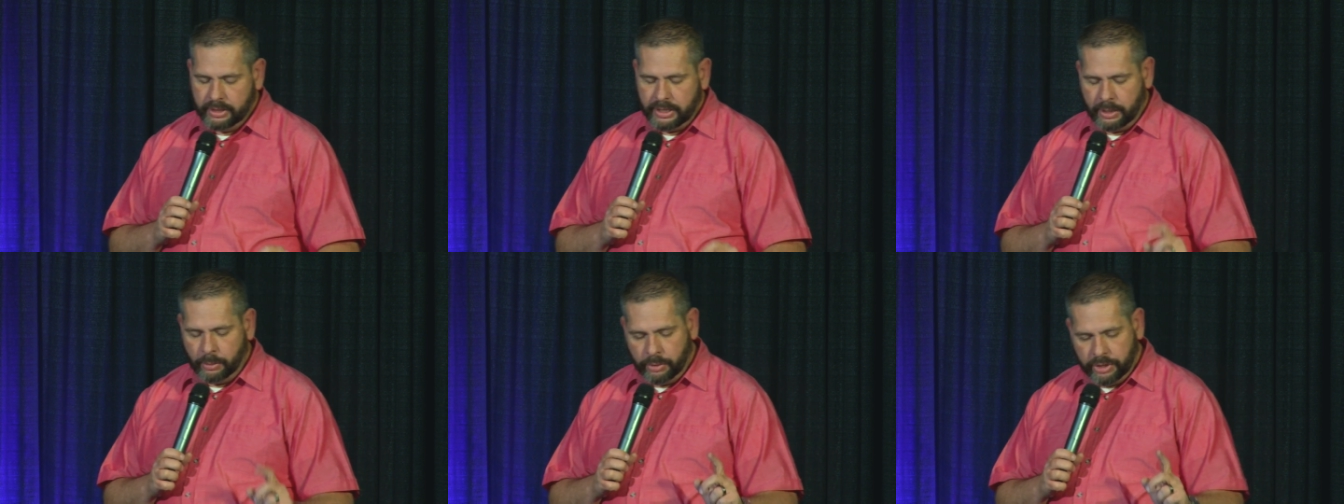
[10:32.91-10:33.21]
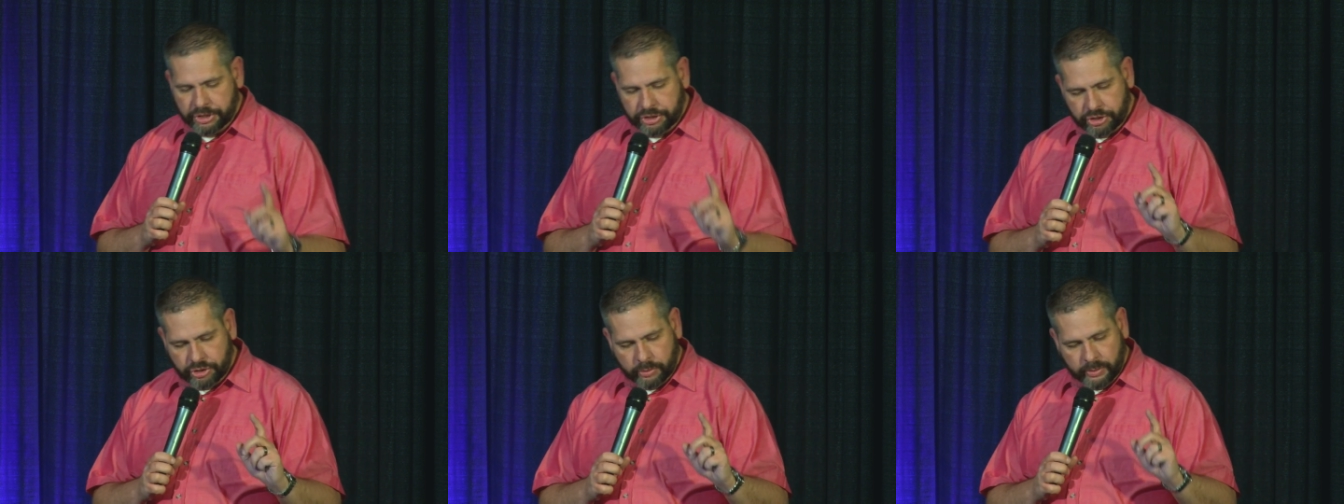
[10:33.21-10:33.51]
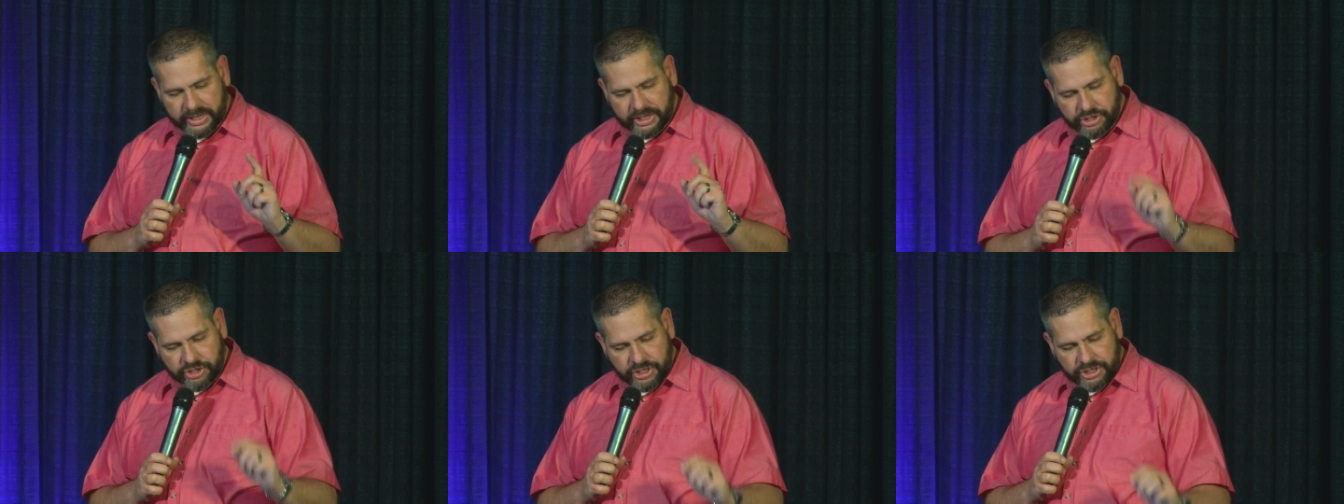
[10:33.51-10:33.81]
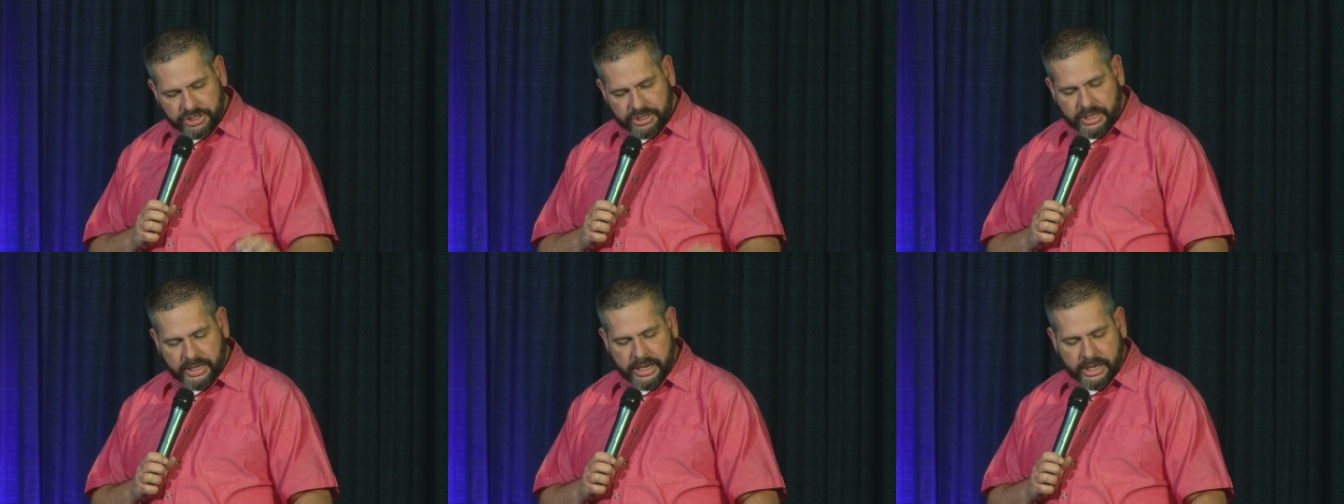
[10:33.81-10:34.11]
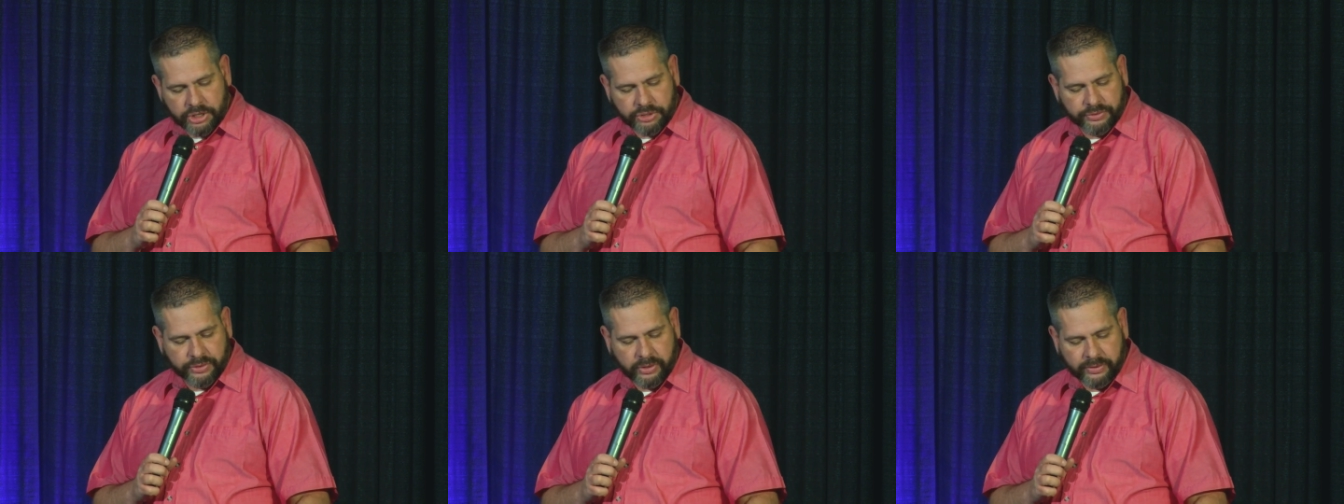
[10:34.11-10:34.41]
And I want us to read just the
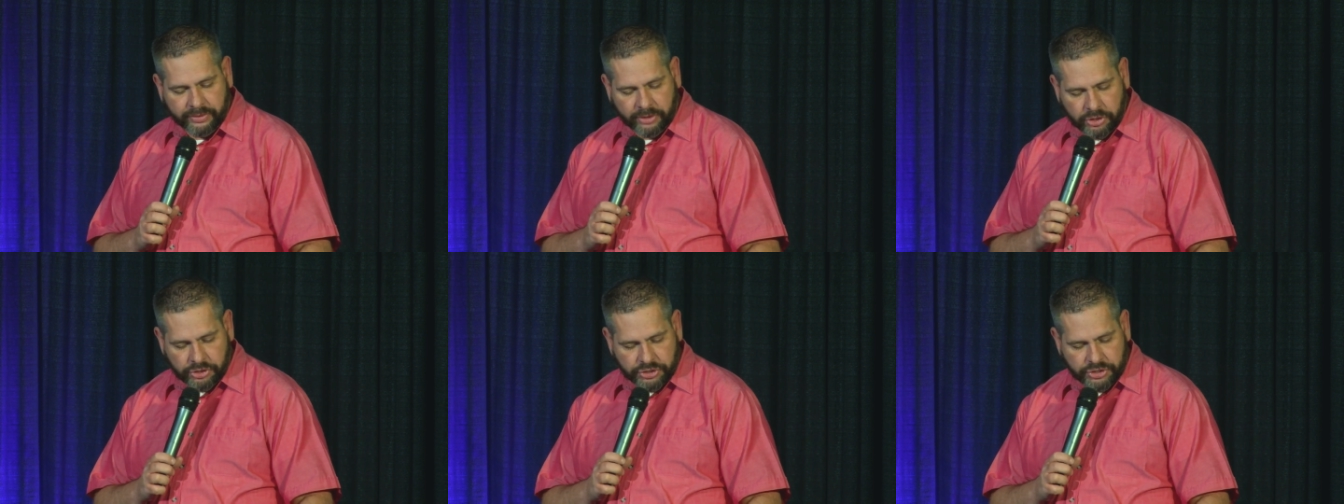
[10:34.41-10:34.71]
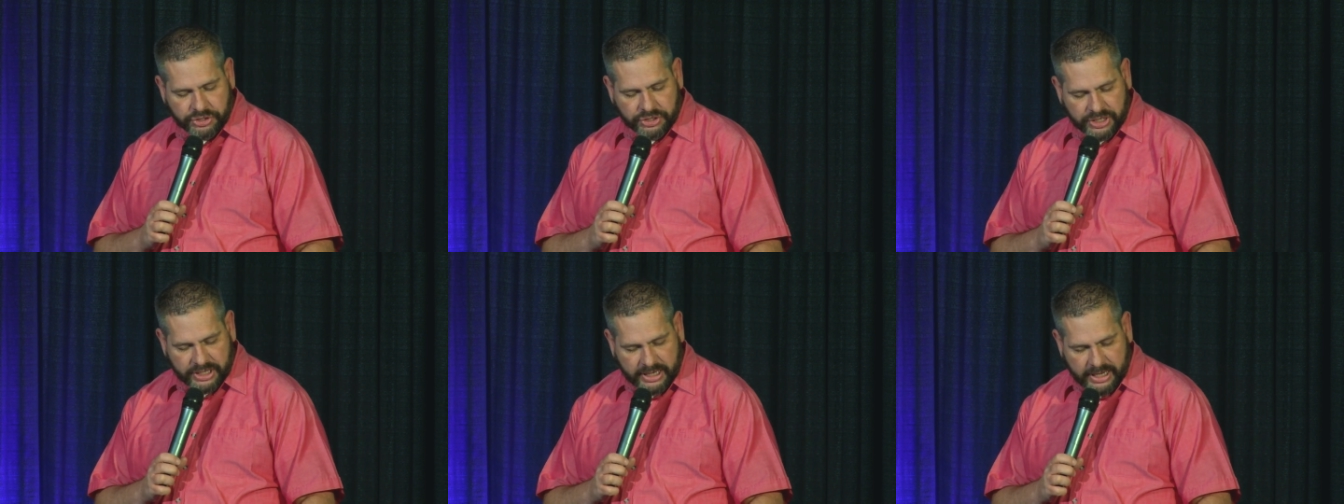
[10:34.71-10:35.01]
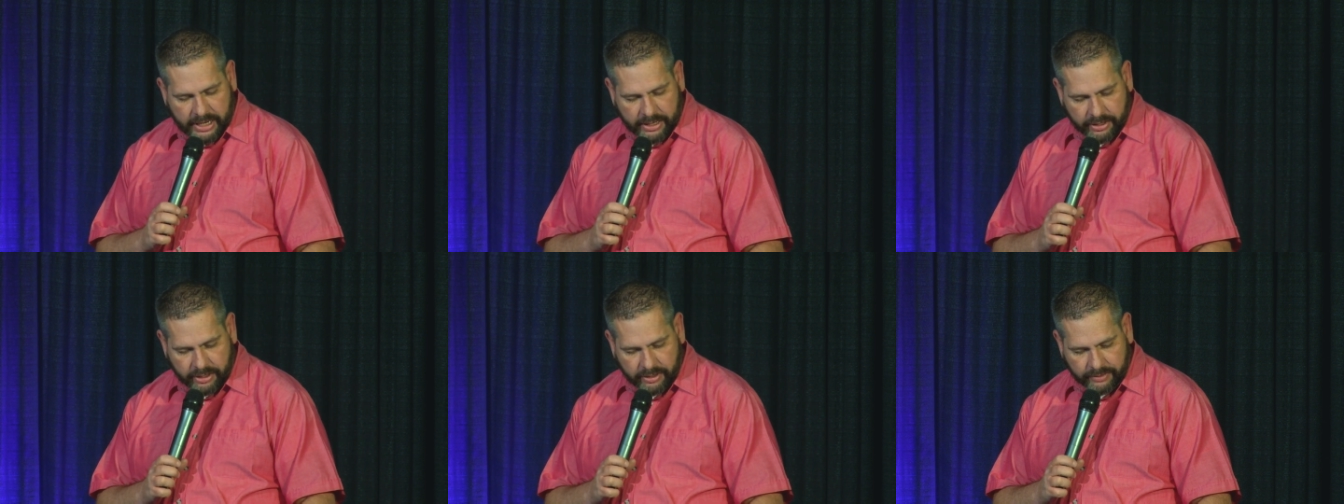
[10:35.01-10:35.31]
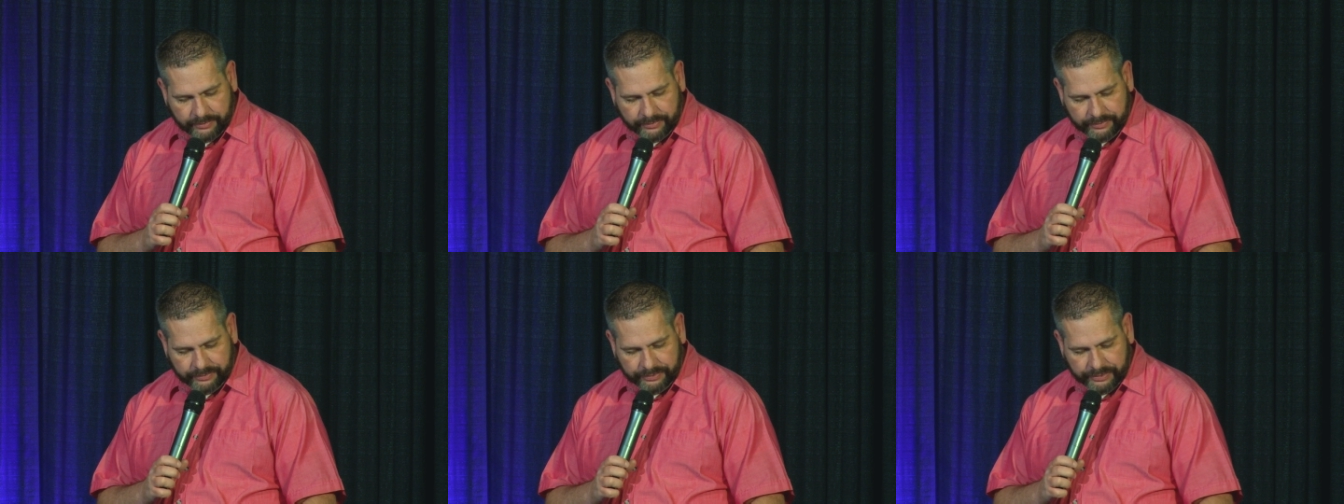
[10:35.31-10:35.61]
next few verses together.